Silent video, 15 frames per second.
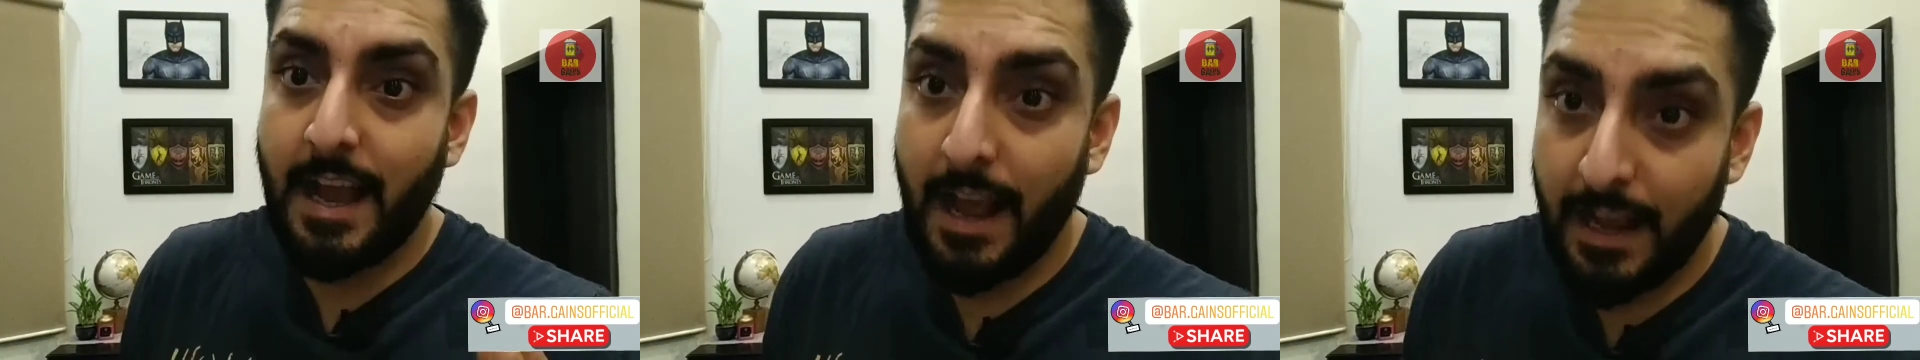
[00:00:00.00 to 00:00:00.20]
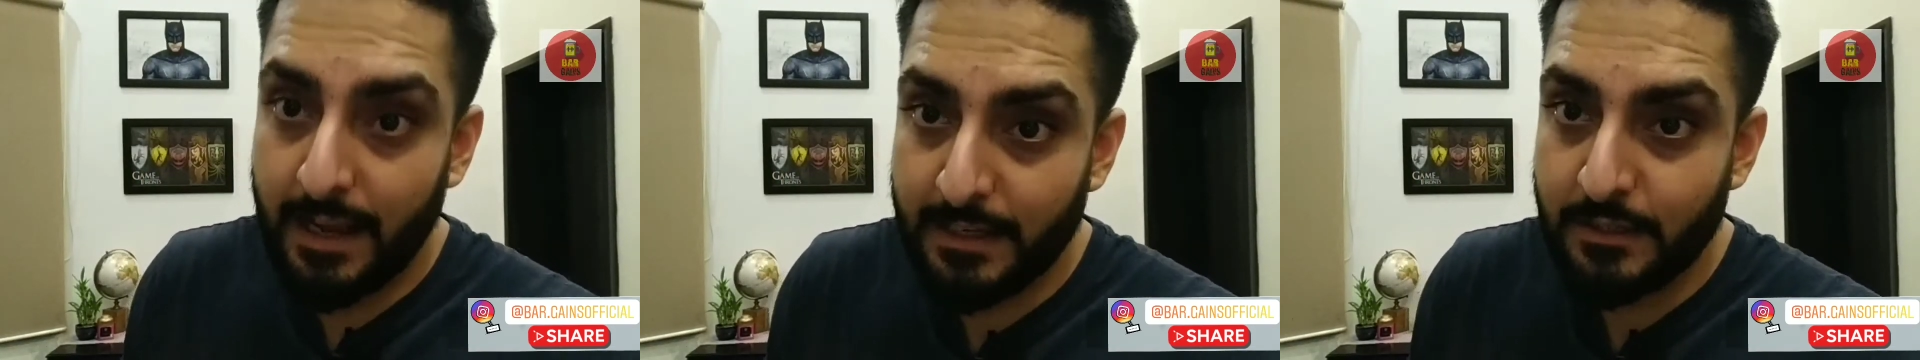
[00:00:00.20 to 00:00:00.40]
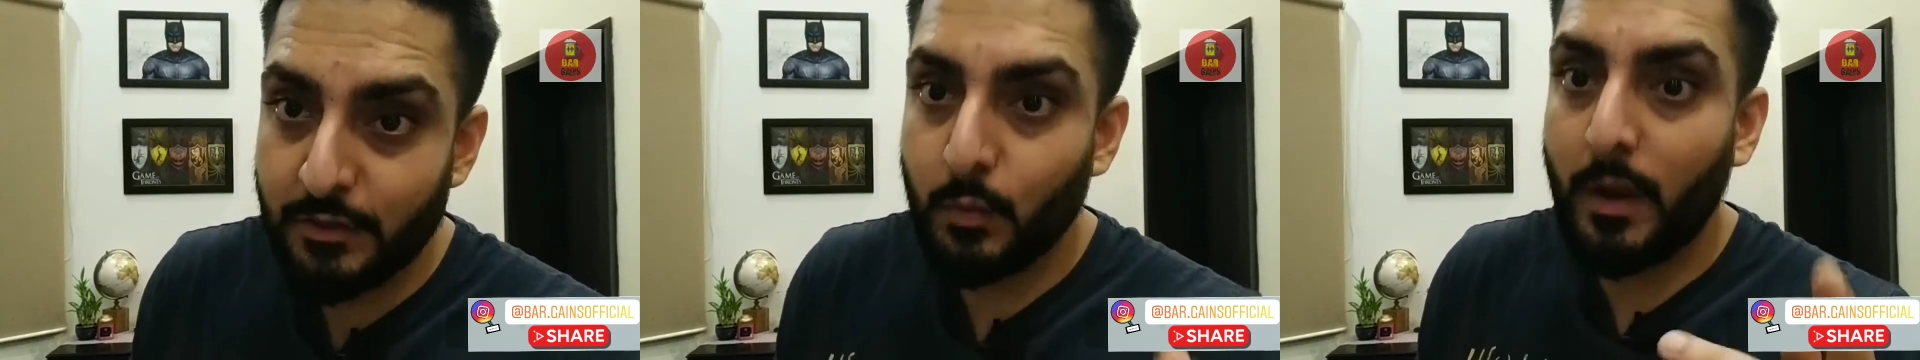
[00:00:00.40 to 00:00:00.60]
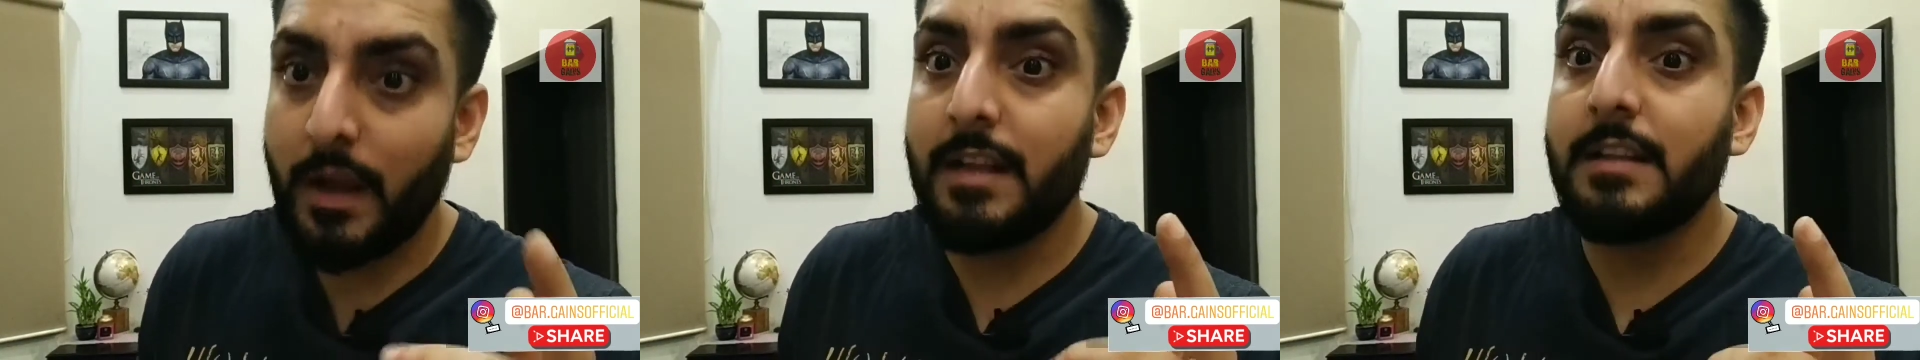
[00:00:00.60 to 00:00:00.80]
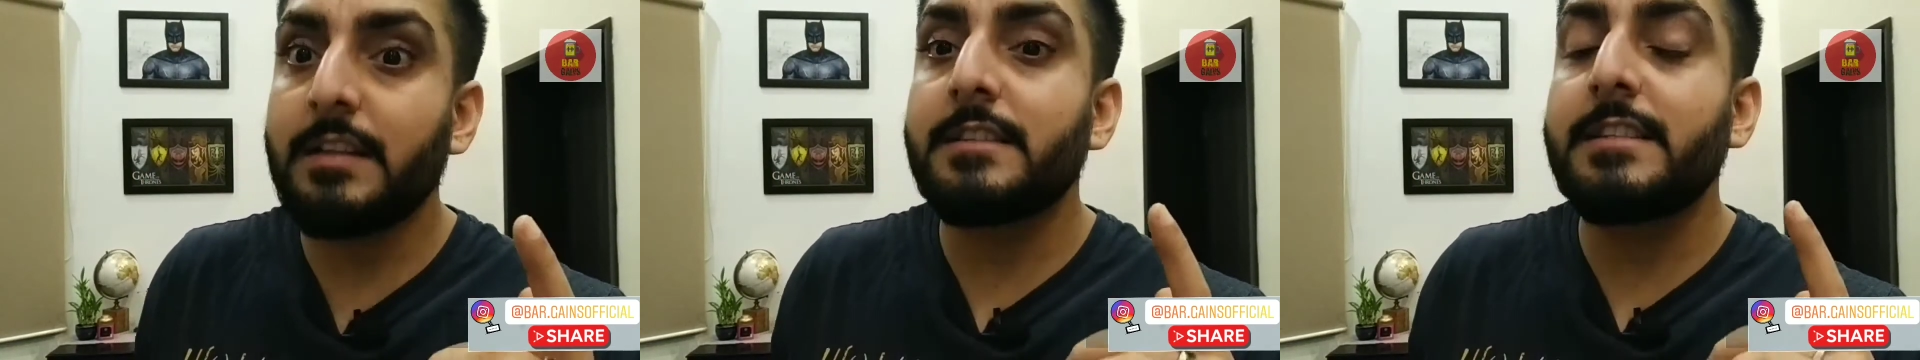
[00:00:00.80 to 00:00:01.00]
eyes
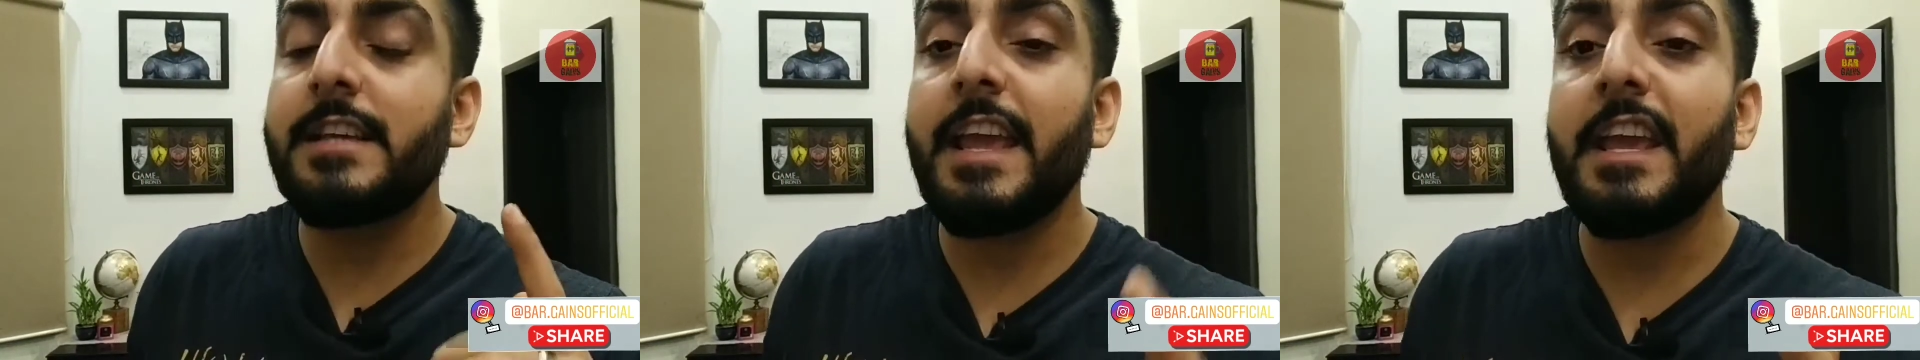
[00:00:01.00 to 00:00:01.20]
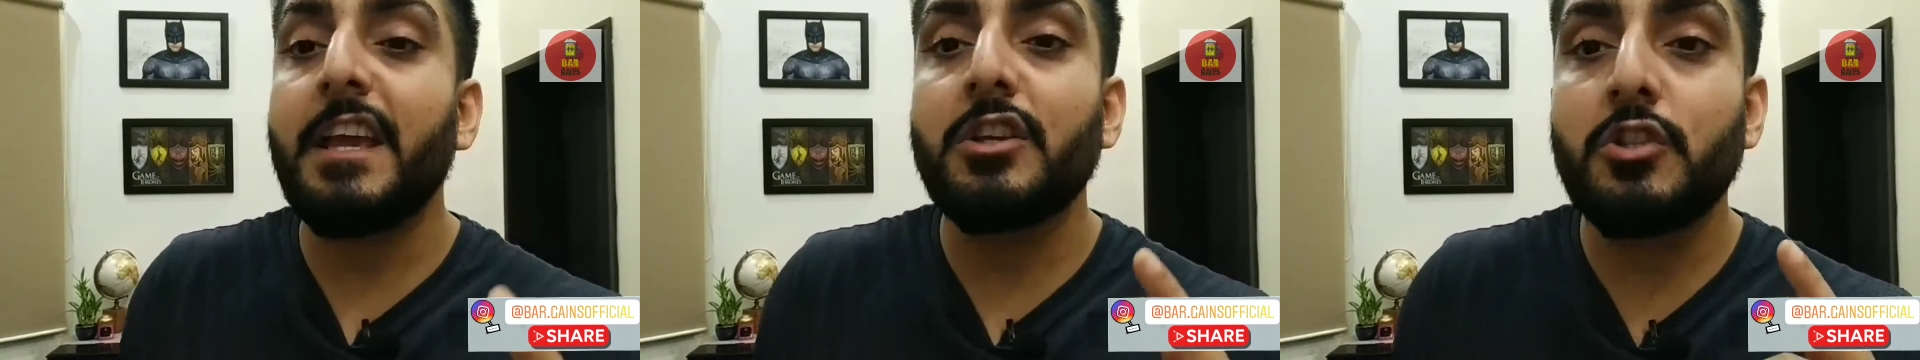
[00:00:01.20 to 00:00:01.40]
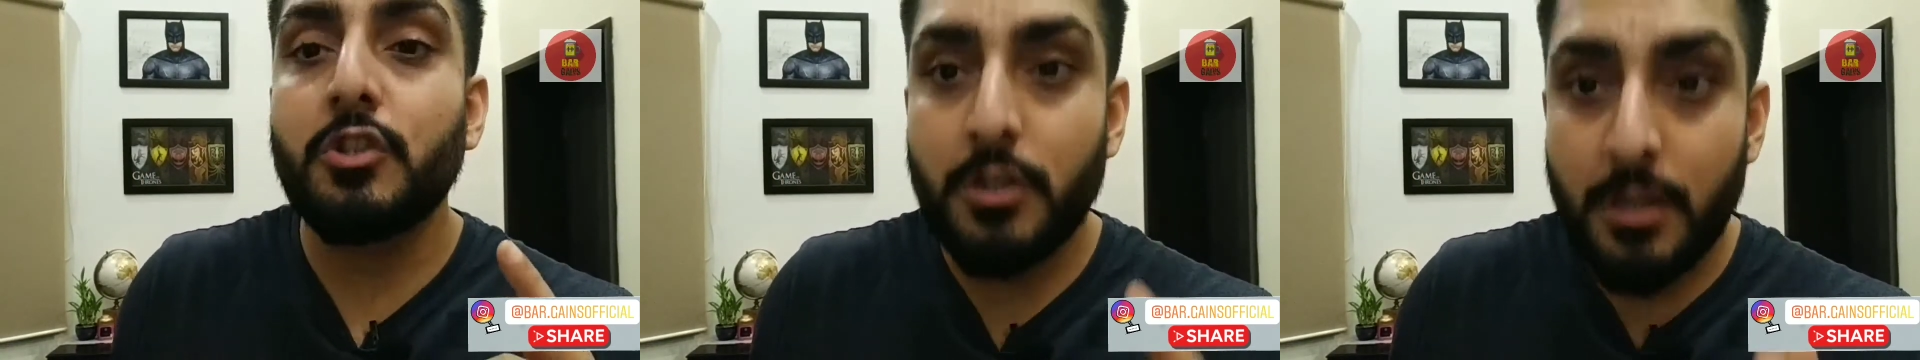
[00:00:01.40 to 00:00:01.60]
while saying